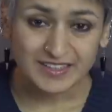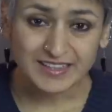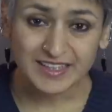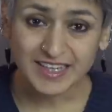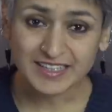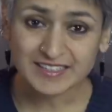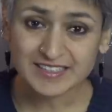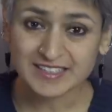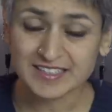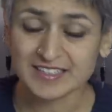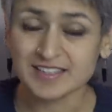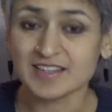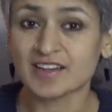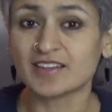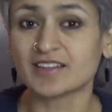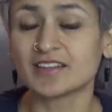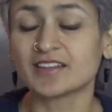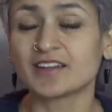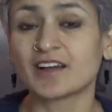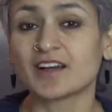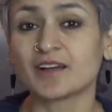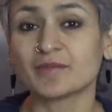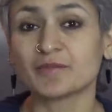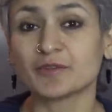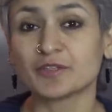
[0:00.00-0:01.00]
That's
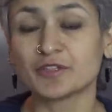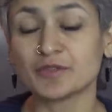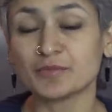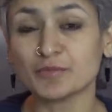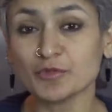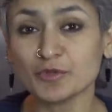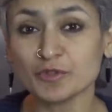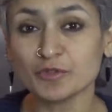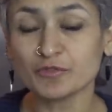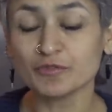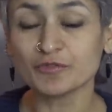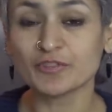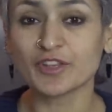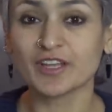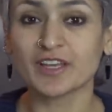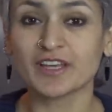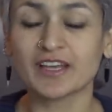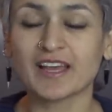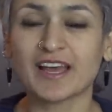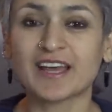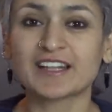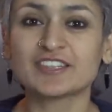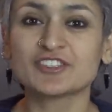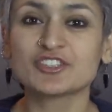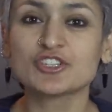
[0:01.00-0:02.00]
done. I'm going to move
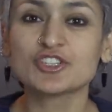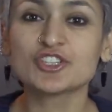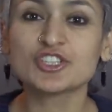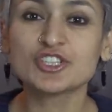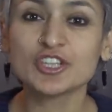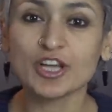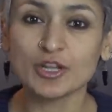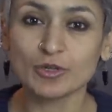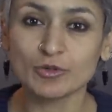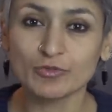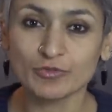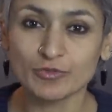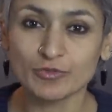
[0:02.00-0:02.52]
there and just shallow